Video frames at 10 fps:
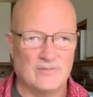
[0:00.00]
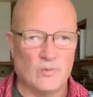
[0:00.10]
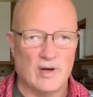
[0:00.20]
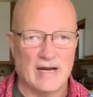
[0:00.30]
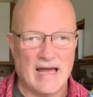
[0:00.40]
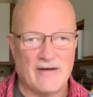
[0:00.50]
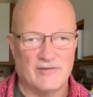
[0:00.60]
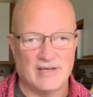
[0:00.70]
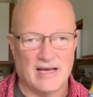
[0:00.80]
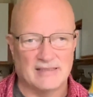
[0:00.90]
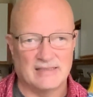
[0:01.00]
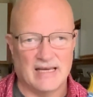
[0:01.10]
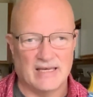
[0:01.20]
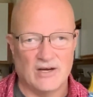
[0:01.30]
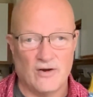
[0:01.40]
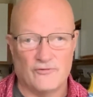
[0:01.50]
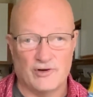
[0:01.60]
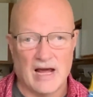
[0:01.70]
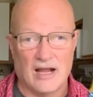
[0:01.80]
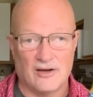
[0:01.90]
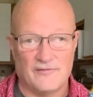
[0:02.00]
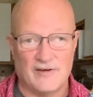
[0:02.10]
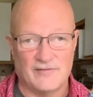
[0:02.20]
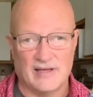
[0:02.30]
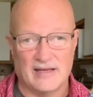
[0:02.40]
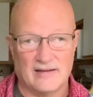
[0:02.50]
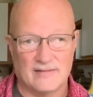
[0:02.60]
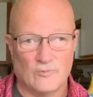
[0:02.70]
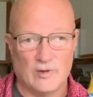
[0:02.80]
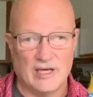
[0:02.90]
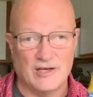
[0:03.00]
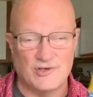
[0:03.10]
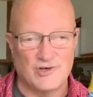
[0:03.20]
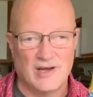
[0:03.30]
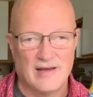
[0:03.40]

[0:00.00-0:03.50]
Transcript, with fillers: one I advertise is like, you know, for $1.50 each